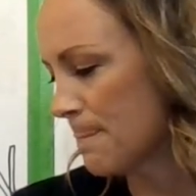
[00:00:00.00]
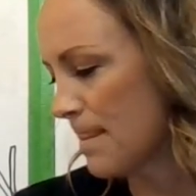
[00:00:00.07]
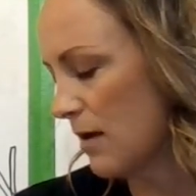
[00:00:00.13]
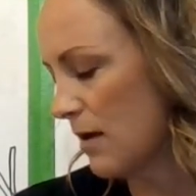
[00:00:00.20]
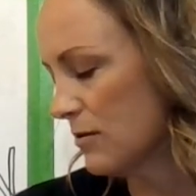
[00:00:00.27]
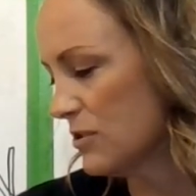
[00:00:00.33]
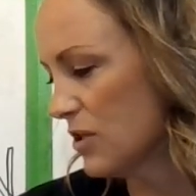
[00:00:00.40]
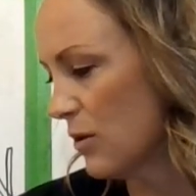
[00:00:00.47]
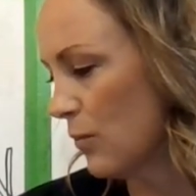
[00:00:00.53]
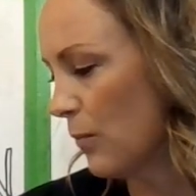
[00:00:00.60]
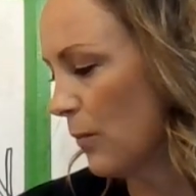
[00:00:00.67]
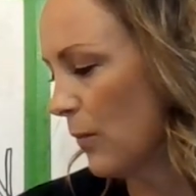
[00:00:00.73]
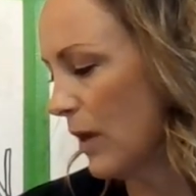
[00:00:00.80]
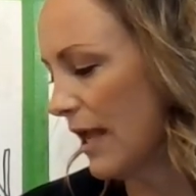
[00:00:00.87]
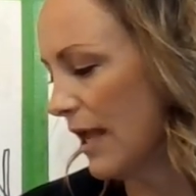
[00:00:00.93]
Also,
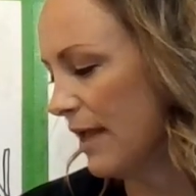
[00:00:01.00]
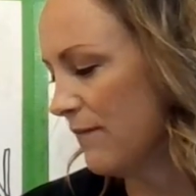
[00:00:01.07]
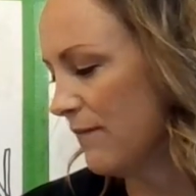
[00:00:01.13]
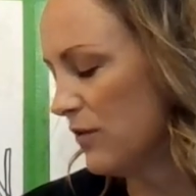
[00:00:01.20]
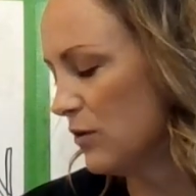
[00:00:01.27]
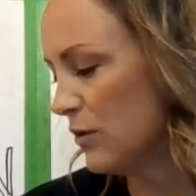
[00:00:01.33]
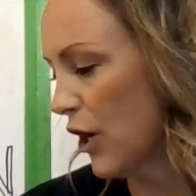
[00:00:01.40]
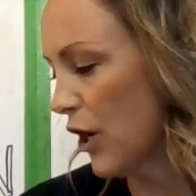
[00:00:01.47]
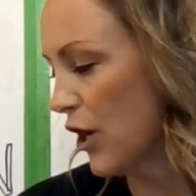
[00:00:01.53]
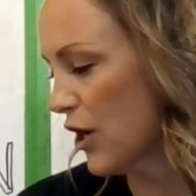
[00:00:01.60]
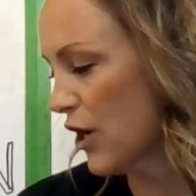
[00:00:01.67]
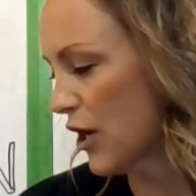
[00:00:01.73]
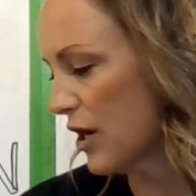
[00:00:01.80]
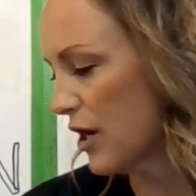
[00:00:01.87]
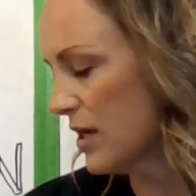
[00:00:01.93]
if you
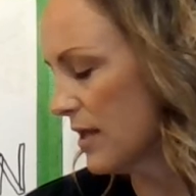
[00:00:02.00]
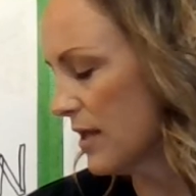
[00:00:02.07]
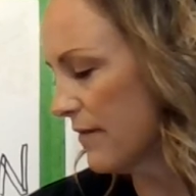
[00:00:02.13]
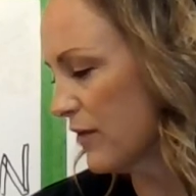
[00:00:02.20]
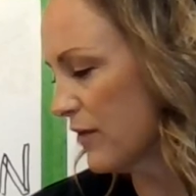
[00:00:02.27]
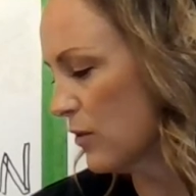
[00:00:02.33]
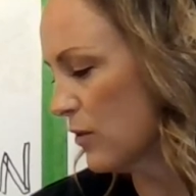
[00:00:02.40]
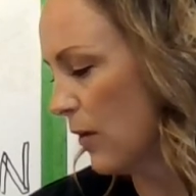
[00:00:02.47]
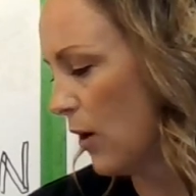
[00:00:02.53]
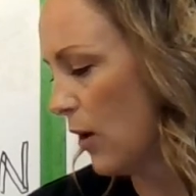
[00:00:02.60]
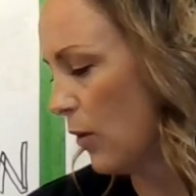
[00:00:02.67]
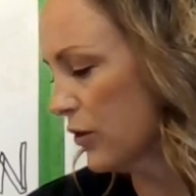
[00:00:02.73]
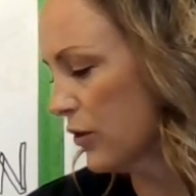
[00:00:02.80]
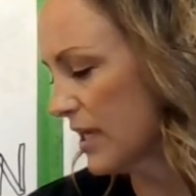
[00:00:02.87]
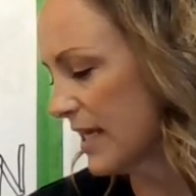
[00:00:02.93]
heard, for you
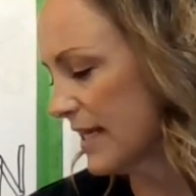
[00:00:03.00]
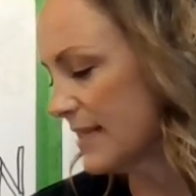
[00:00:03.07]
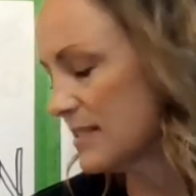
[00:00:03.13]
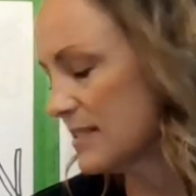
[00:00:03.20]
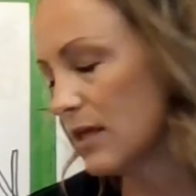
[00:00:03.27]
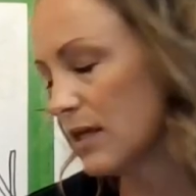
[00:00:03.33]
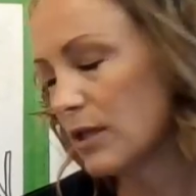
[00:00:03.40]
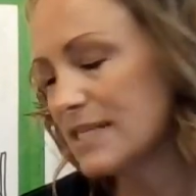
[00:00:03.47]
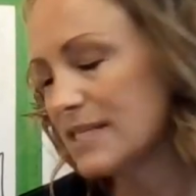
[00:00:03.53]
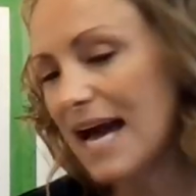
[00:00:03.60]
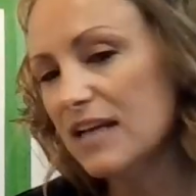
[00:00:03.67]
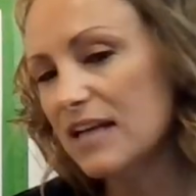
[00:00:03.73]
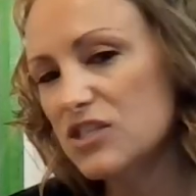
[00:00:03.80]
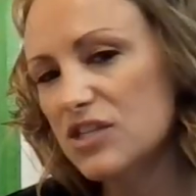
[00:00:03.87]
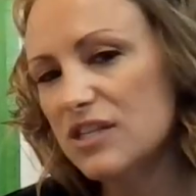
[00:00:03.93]
older kids,
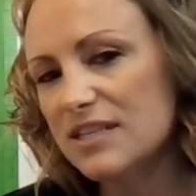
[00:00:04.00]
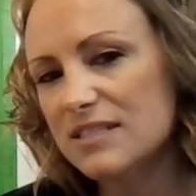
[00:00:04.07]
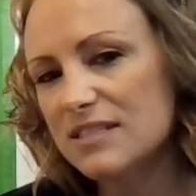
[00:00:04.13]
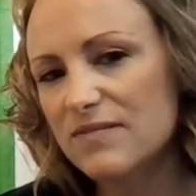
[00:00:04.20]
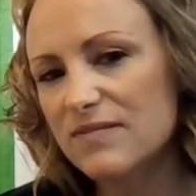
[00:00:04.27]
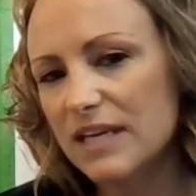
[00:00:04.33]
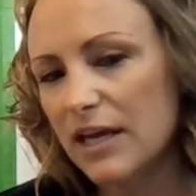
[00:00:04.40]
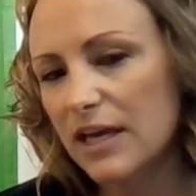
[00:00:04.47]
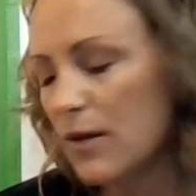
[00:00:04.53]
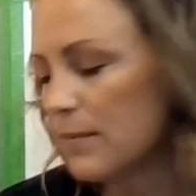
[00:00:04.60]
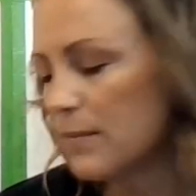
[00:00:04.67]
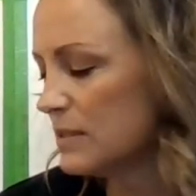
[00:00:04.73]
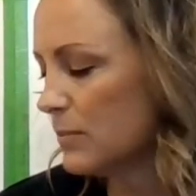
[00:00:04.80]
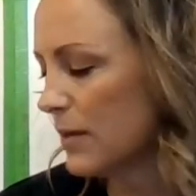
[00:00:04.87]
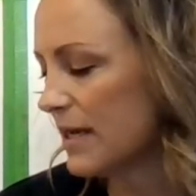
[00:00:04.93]
attached to this video,
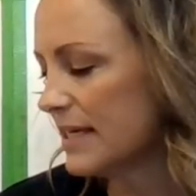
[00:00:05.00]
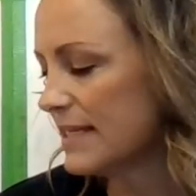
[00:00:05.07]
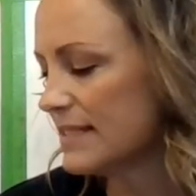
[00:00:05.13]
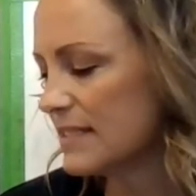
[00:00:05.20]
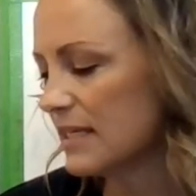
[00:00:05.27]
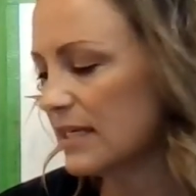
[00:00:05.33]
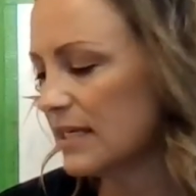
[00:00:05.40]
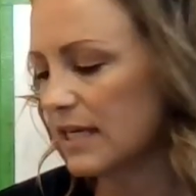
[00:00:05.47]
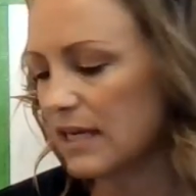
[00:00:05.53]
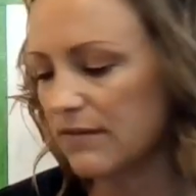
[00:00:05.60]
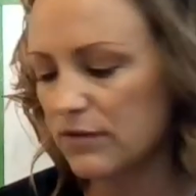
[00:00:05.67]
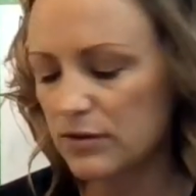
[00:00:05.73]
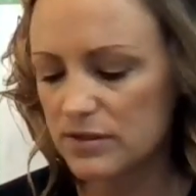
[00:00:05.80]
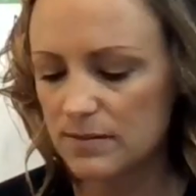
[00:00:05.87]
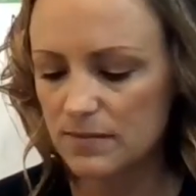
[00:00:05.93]
Miss Brandy is going to give
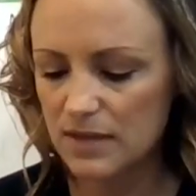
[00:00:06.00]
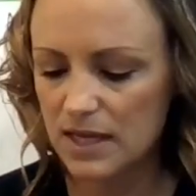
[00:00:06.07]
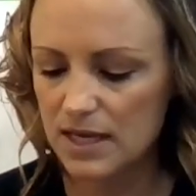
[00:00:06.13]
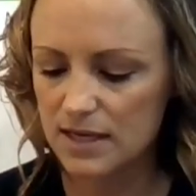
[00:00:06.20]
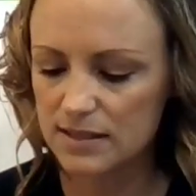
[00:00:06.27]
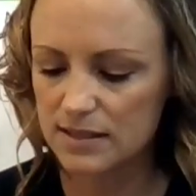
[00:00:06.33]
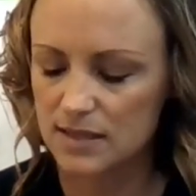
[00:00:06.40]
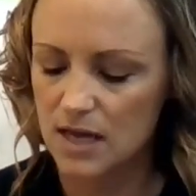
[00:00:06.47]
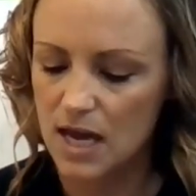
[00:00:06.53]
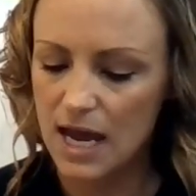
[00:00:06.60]
you some things.